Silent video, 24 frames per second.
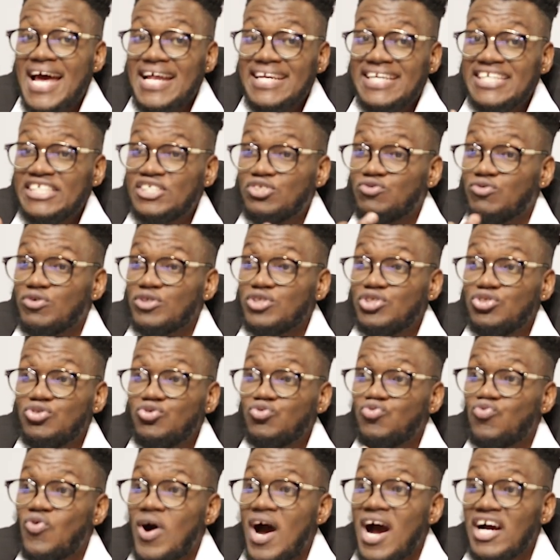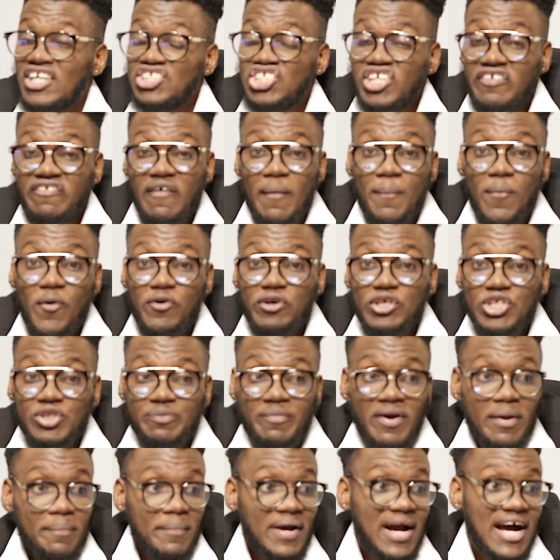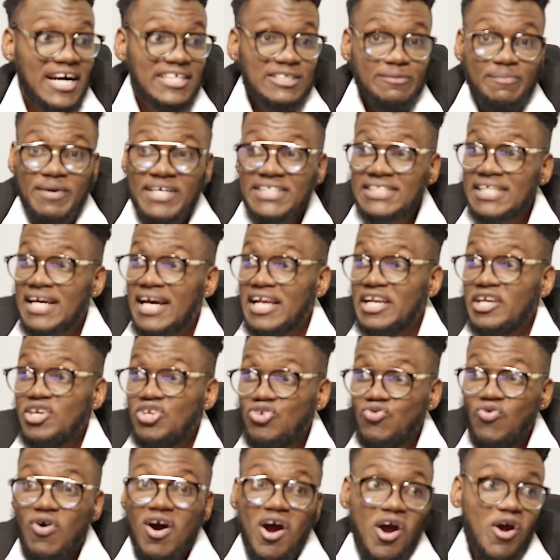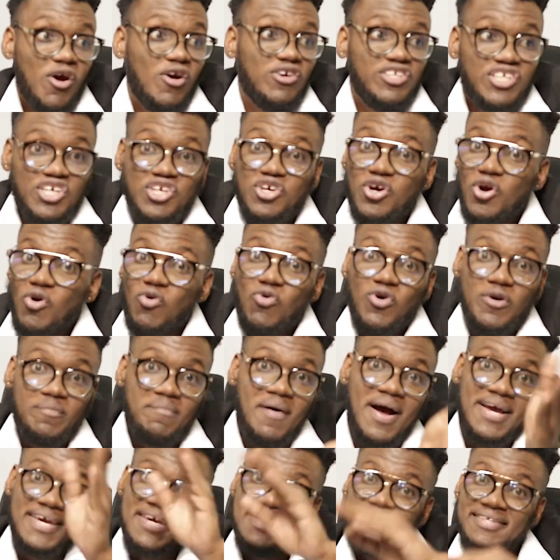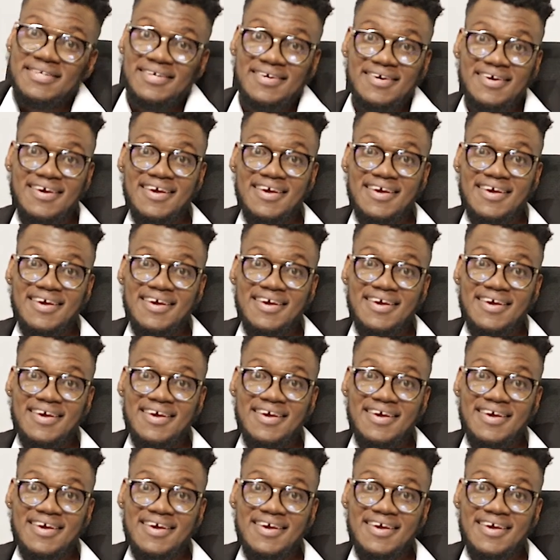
that this was too harsh of a punishment because basically you are hurting your own pocket?